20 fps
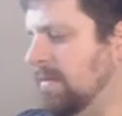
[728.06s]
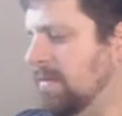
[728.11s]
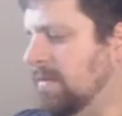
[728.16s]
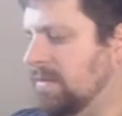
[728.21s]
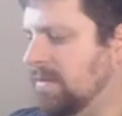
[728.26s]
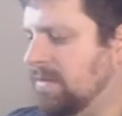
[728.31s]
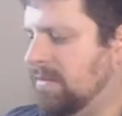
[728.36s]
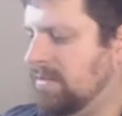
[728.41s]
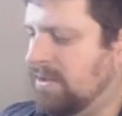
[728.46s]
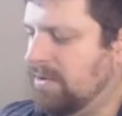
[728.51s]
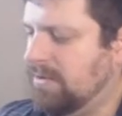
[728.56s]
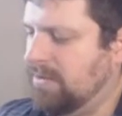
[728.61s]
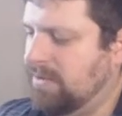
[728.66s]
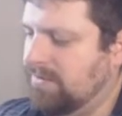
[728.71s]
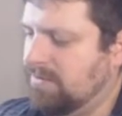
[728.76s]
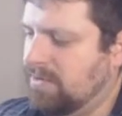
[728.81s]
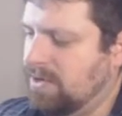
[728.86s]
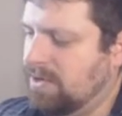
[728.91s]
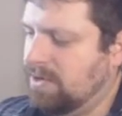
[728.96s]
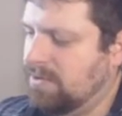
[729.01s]
Because I don't
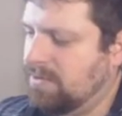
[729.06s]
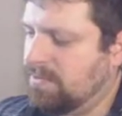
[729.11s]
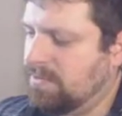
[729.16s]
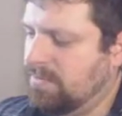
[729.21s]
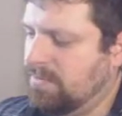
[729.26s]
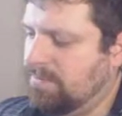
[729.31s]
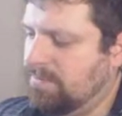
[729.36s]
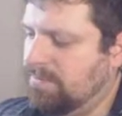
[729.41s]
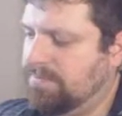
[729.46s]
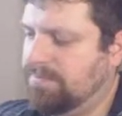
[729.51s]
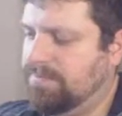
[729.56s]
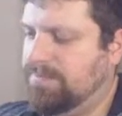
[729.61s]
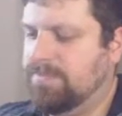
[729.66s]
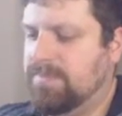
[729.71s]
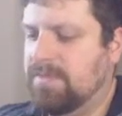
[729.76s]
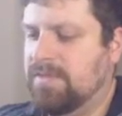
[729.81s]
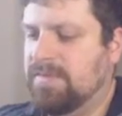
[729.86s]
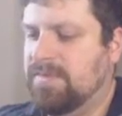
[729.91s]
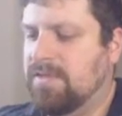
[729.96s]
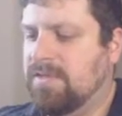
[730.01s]
even know
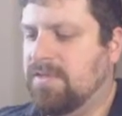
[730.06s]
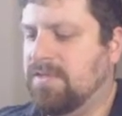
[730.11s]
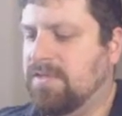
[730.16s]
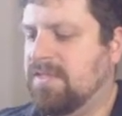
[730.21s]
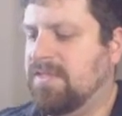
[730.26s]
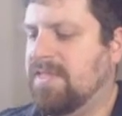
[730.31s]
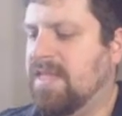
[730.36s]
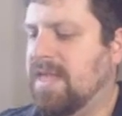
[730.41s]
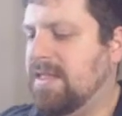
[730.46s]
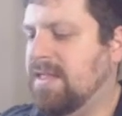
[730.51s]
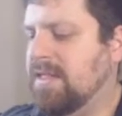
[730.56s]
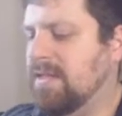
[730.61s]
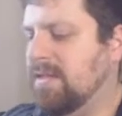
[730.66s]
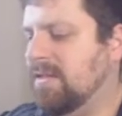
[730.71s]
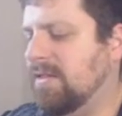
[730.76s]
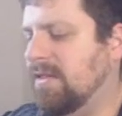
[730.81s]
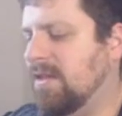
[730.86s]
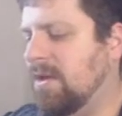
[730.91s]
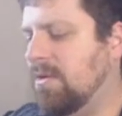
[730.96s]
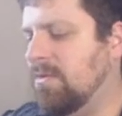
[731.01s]
if this is
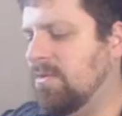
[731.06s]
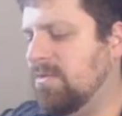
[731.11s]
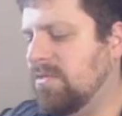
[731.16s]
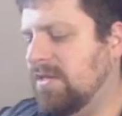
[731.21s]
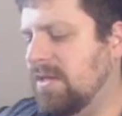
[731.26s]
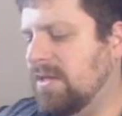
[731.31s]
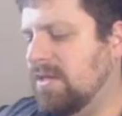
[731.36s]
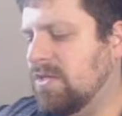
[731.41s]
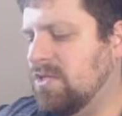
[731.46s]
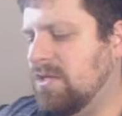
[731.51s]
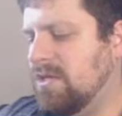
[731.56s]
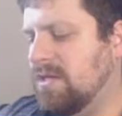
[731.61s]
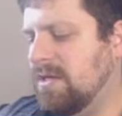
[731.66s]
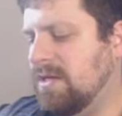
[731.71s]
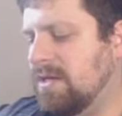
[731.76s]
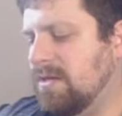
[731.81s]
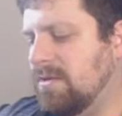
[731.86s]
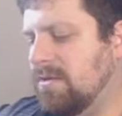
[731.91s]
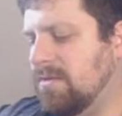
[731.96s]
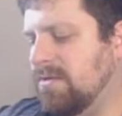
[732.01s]
technically
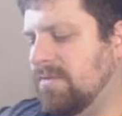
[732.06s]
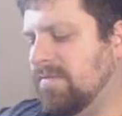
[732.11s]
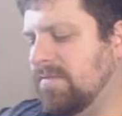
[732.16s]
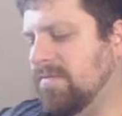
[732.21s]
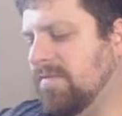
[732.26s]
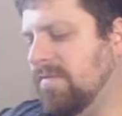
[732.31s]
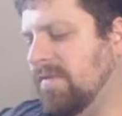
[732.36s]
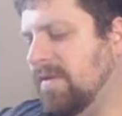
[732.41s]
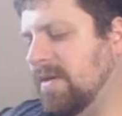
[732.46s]
OCG, or if